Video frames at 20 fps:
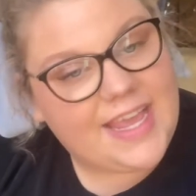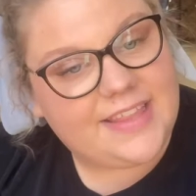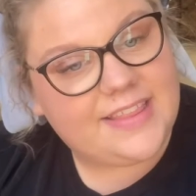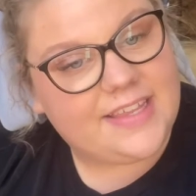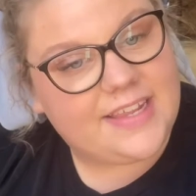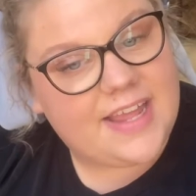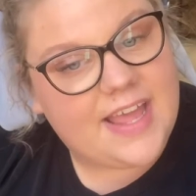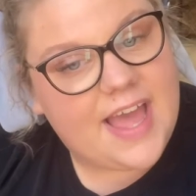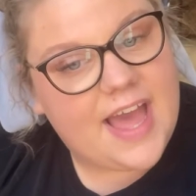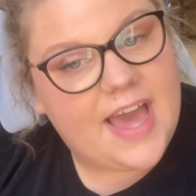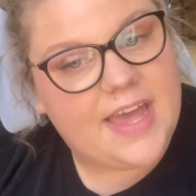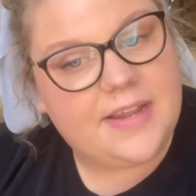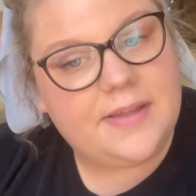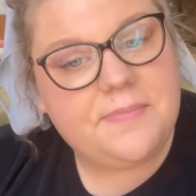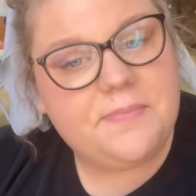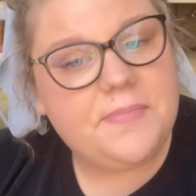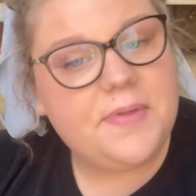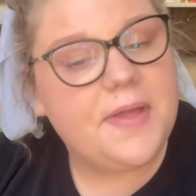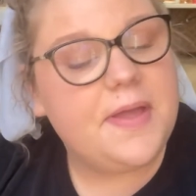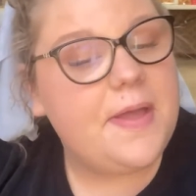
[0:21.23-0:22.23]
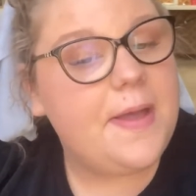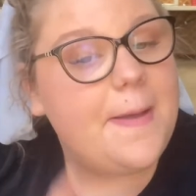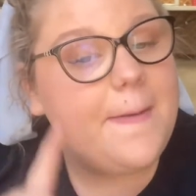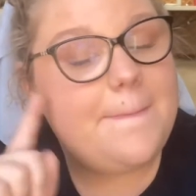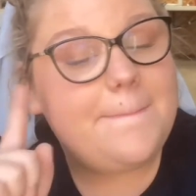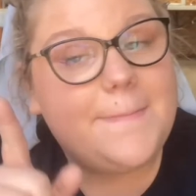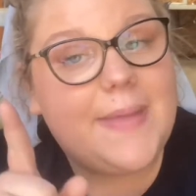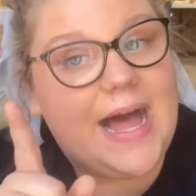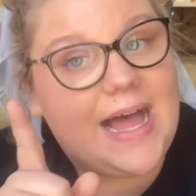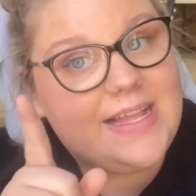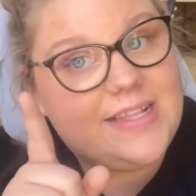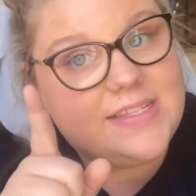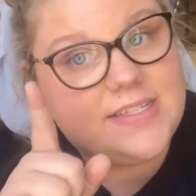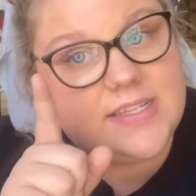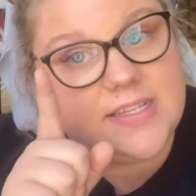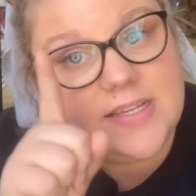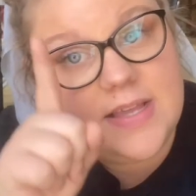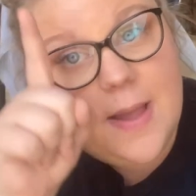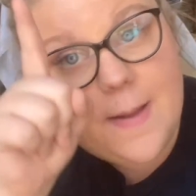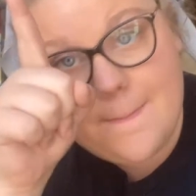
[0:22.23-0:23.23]
that I had them,
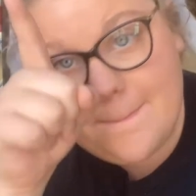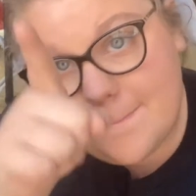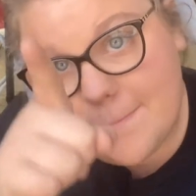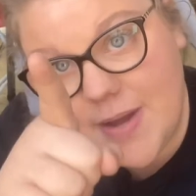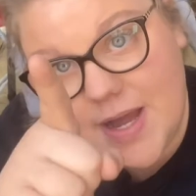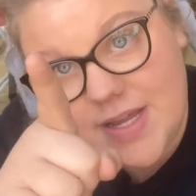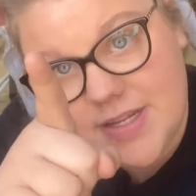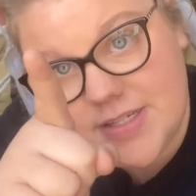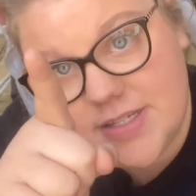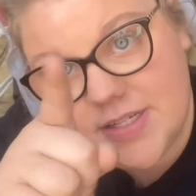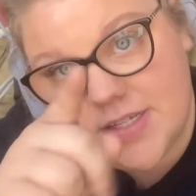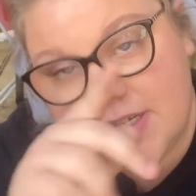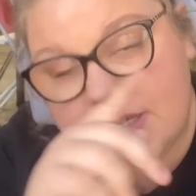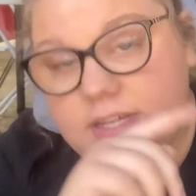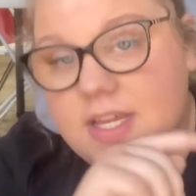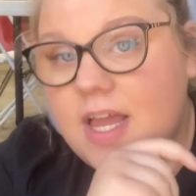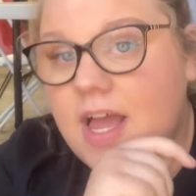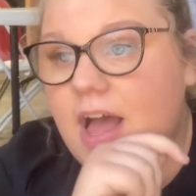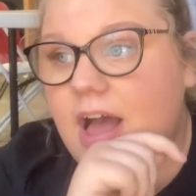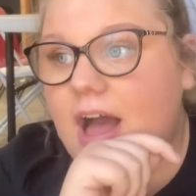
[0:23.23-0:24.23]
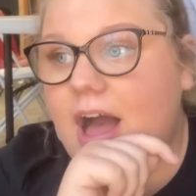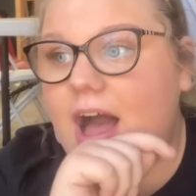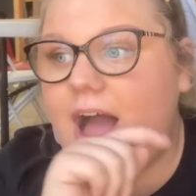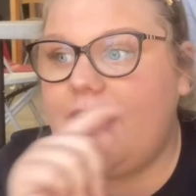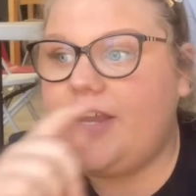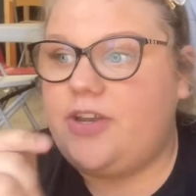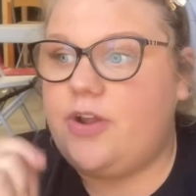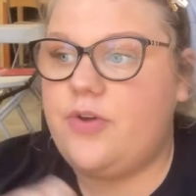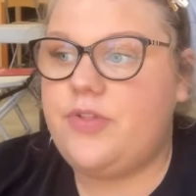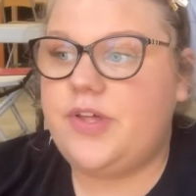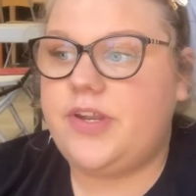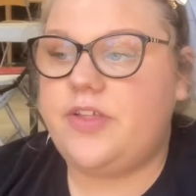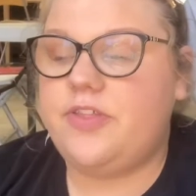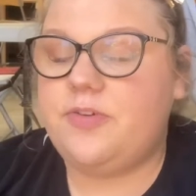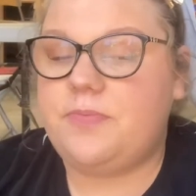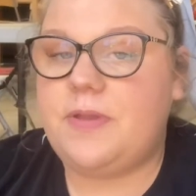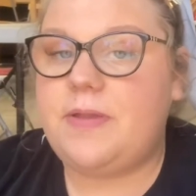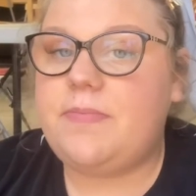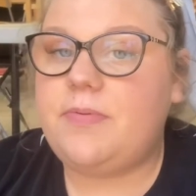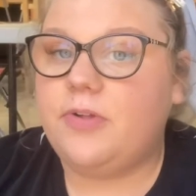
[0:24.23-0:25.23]
but I know that
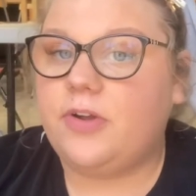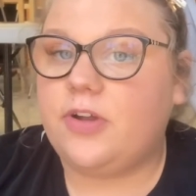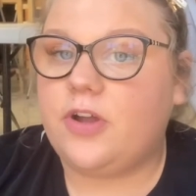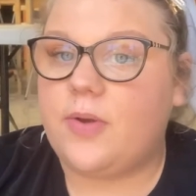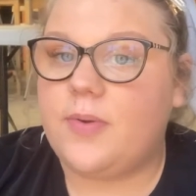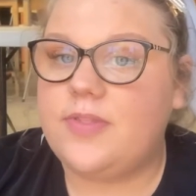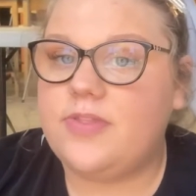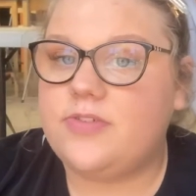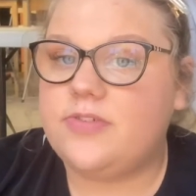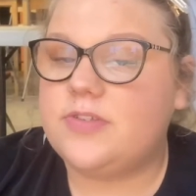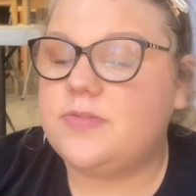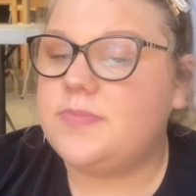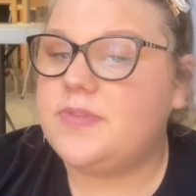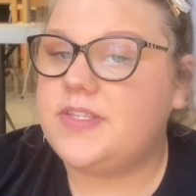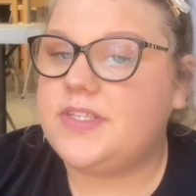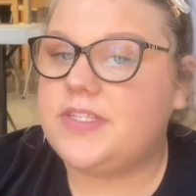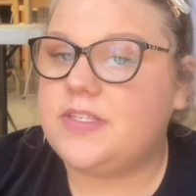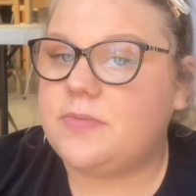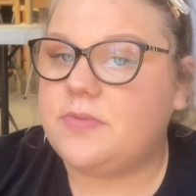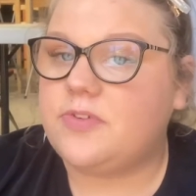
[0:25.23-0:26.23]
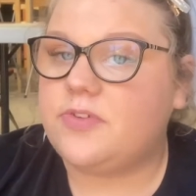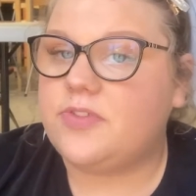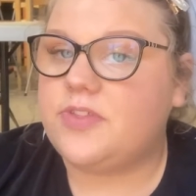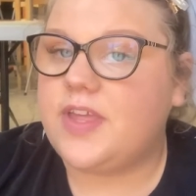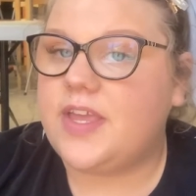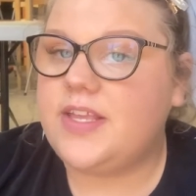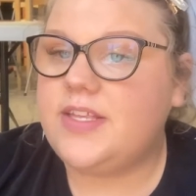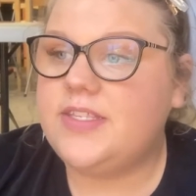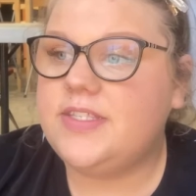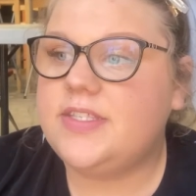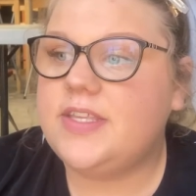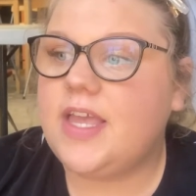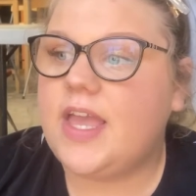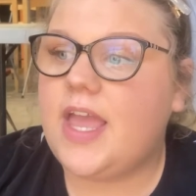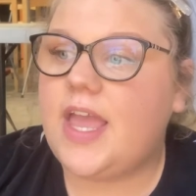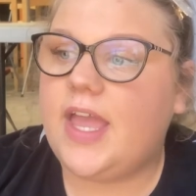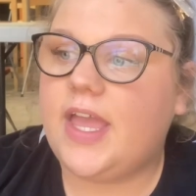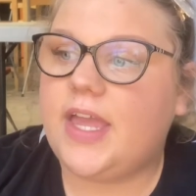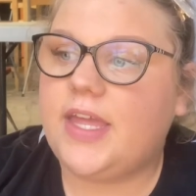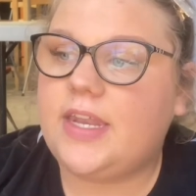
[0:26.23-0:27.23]
other people are going through some of these similar things,
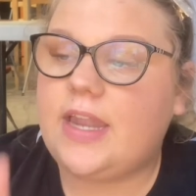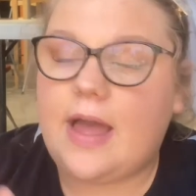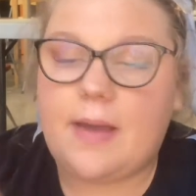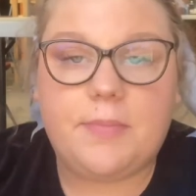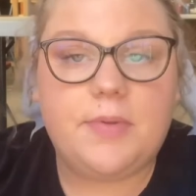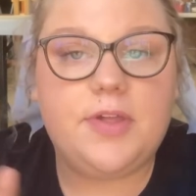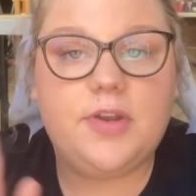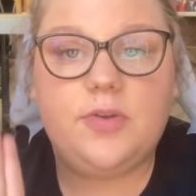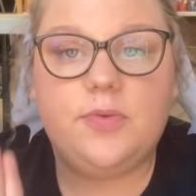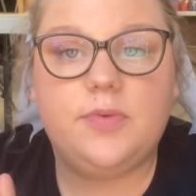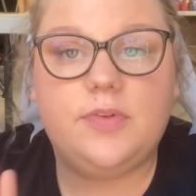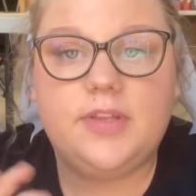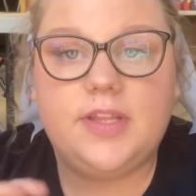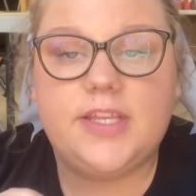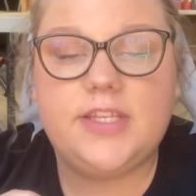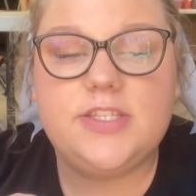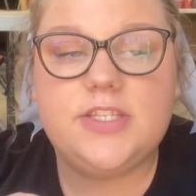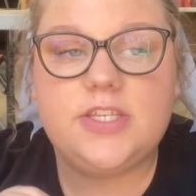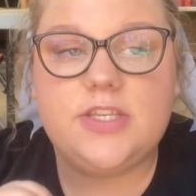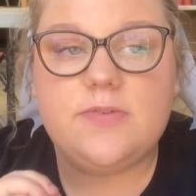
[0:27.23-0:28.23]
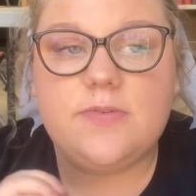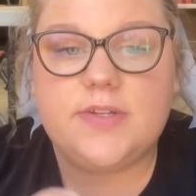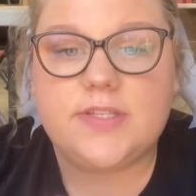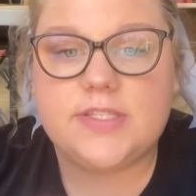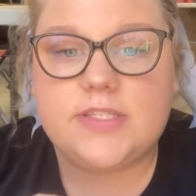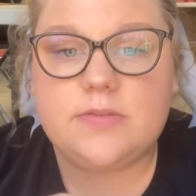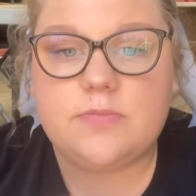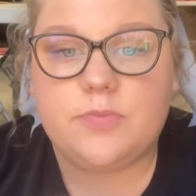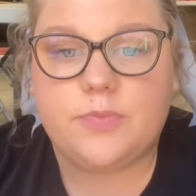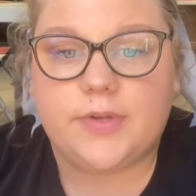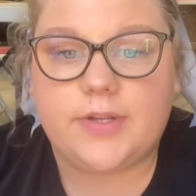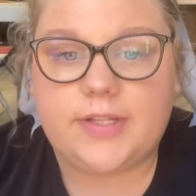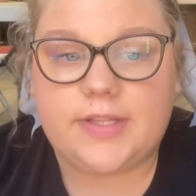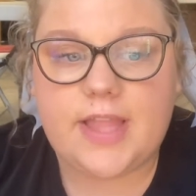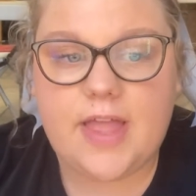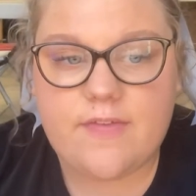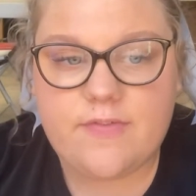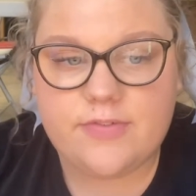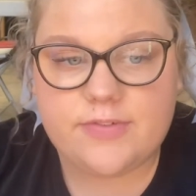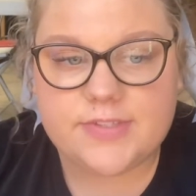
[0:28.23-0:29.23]
and I'm going to relate to you on some real
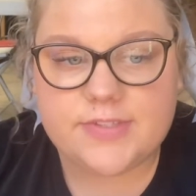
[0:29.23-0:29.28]
levels